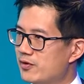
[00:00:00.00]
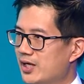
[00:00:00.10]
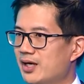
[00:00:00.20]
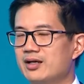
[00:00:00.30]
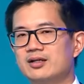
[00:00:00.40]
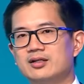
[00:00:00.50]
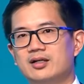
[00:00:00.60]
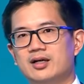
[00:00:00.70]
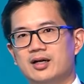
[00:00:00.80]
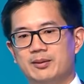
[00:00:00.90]
there,
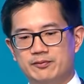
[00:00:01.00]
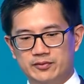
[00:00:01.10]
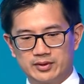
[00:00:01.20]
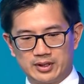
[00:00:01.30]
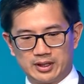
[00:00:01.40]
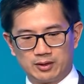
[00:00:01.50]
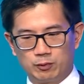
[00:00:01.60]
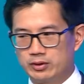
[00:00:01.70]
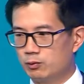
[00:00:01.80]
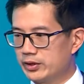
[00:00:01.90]
um, uh,
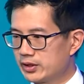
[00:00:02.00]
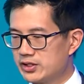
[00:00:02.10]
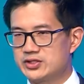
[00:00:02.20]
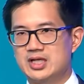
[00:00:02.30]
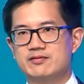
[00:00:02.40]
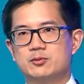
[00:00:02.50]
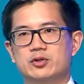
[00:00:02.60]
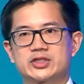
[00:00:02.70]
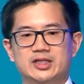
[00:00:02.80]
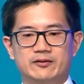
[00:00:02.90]
we're, we're going to see even more
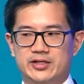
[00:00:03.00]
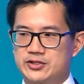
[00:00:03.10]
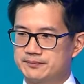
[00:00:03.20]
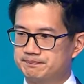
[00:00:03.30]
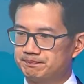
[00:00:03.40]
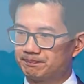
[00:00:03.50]
acceleration.